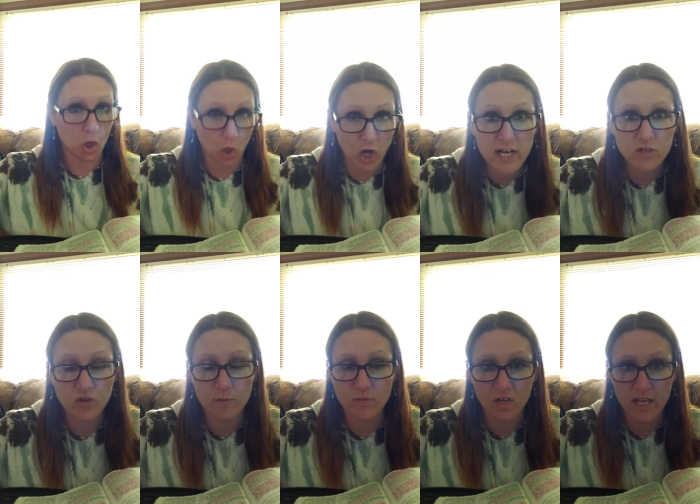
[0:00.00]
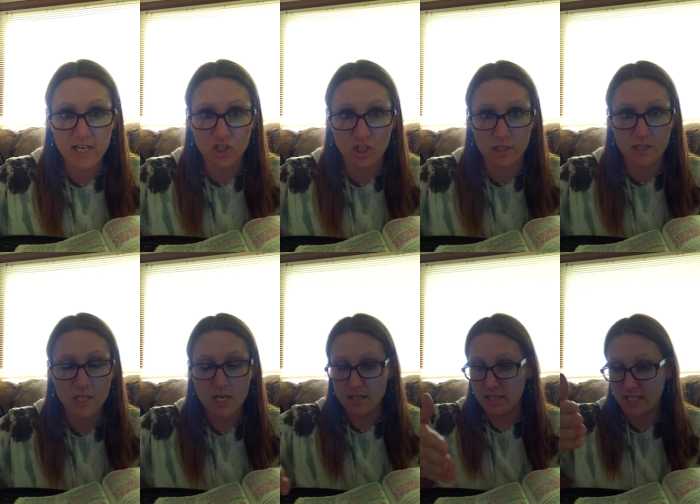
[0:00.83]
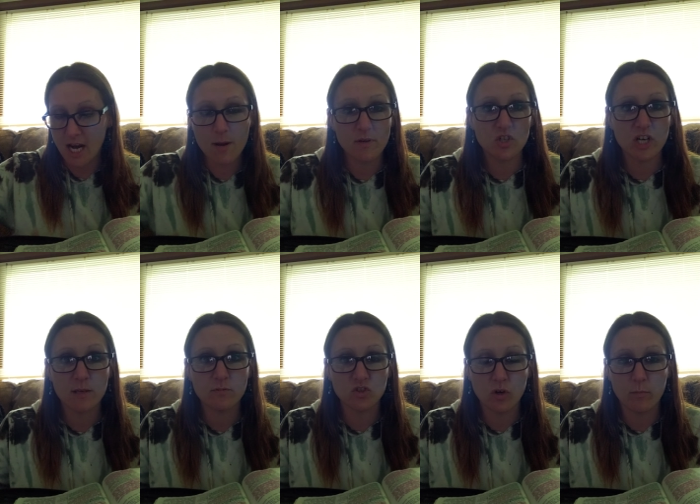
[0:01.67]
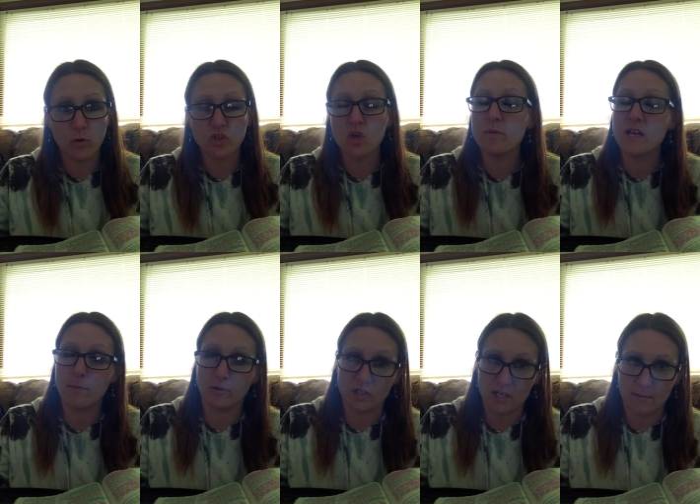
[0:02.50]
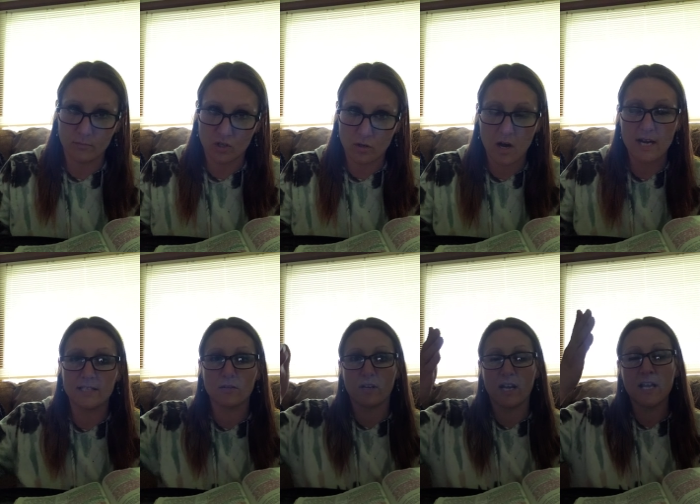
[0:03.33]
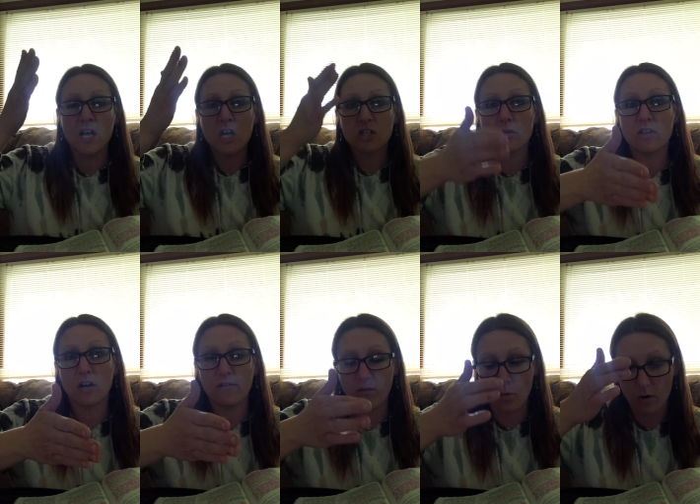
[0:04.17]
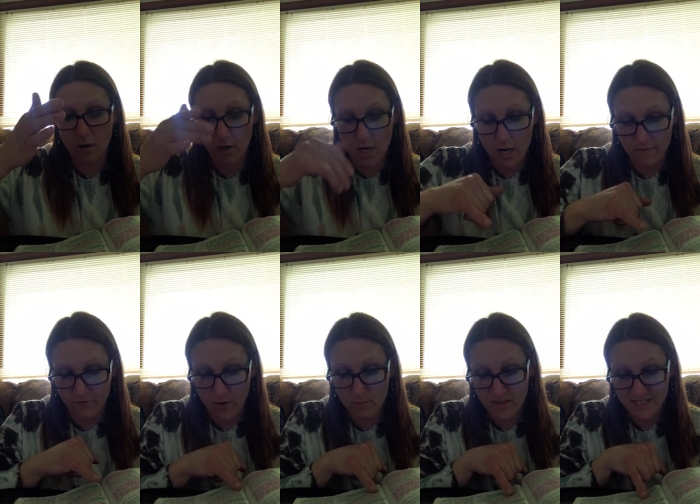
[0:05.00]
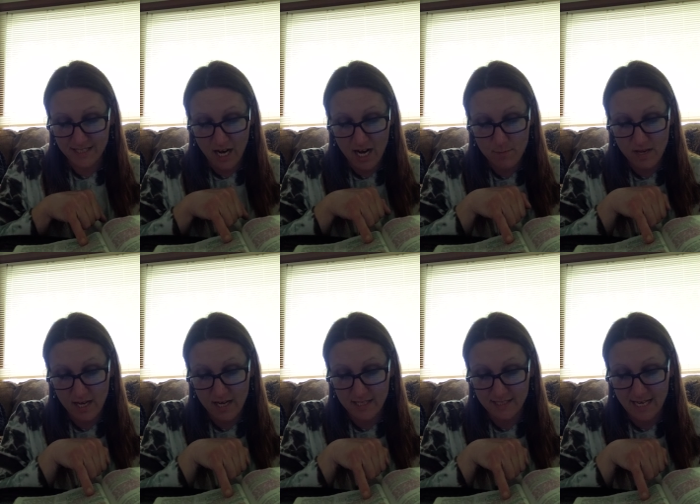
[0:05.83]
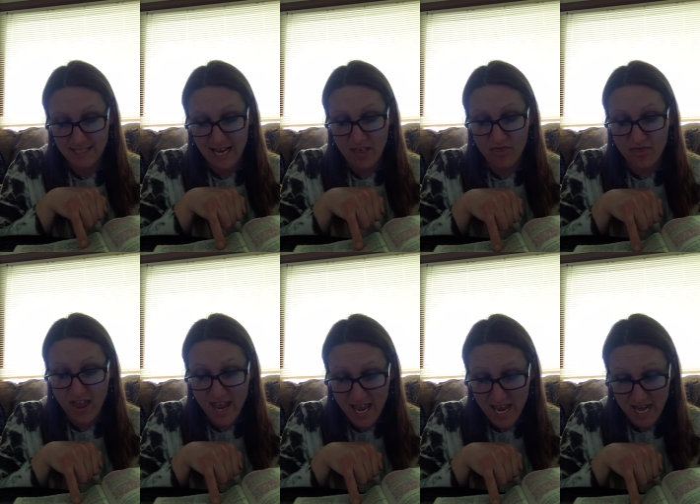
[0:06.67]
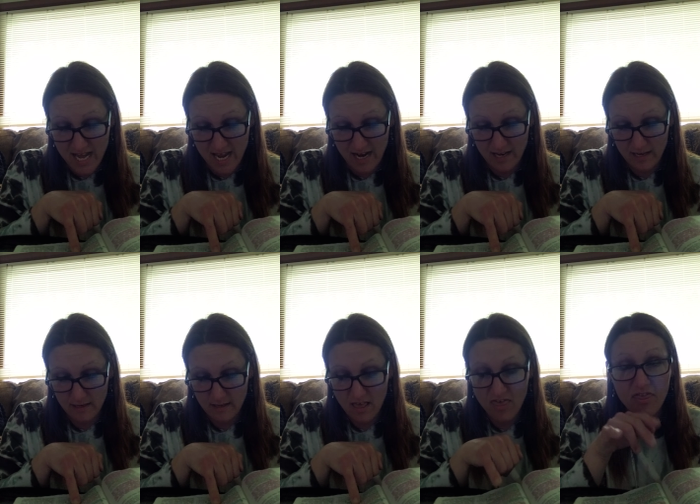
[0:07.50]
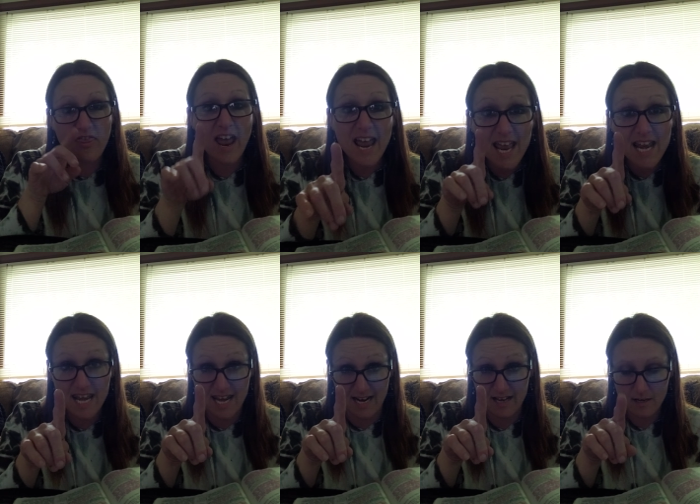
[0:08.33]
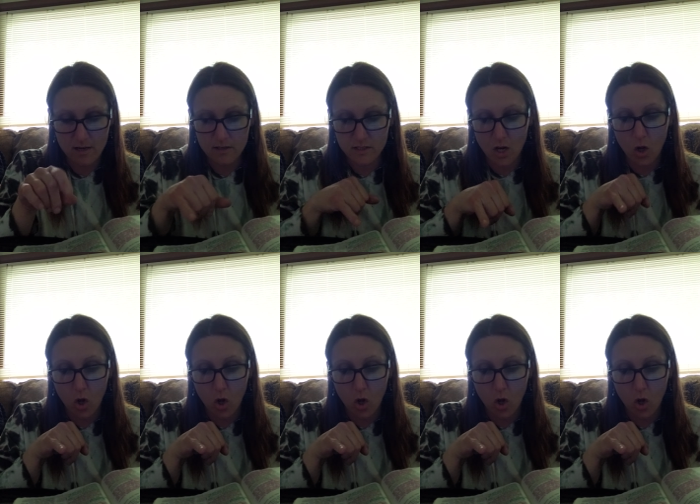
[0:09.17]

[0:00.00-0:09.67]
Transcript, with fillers: great tribulation the time of jacob's trouble to be able to come to christ okay so therefore uh, from this timing and it says and then then the